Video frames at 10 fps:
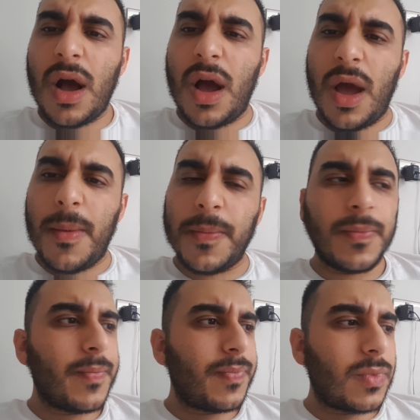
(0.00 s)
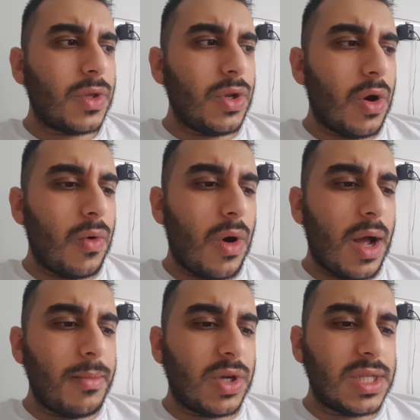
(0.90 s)
You know,
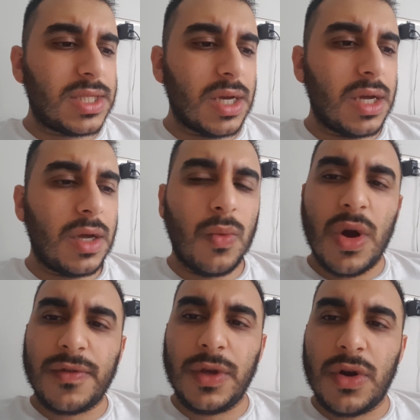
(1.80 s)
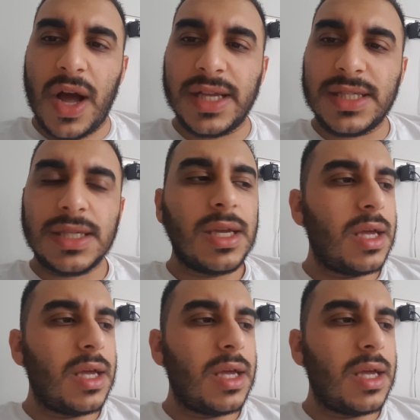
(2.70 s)
I'm looking to work for you guys.